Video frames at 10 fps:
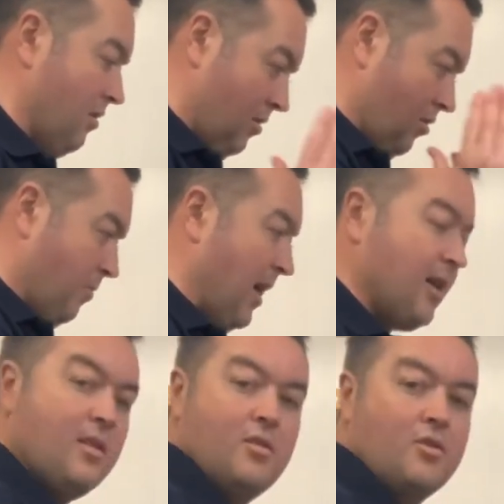look back
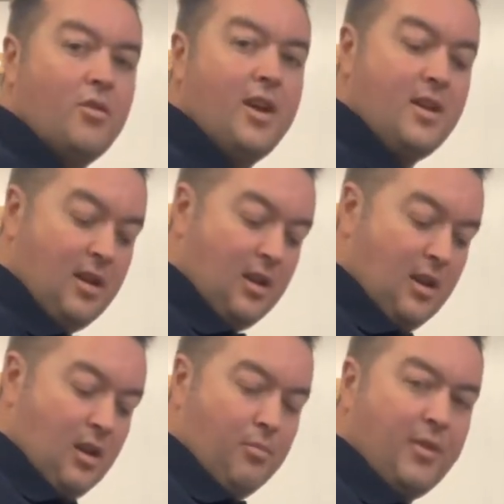at the screen,
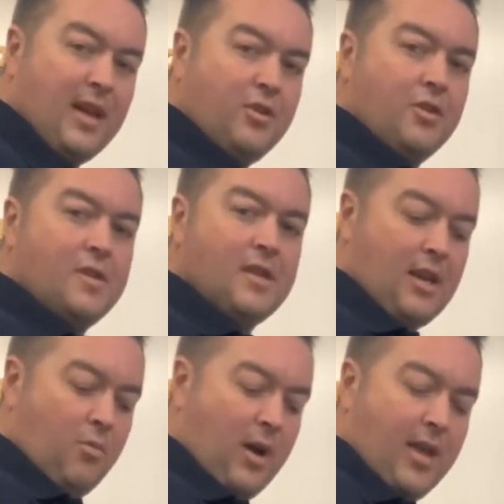but then just
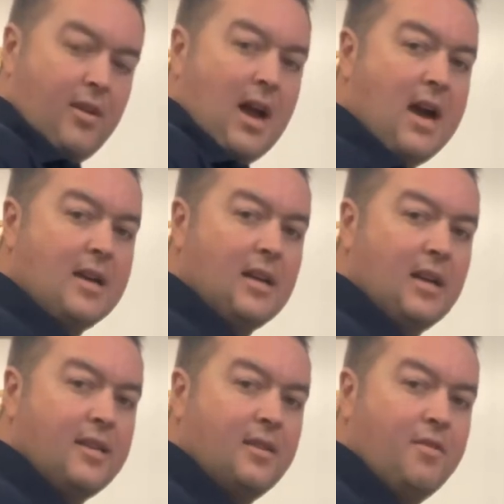see where the angle is.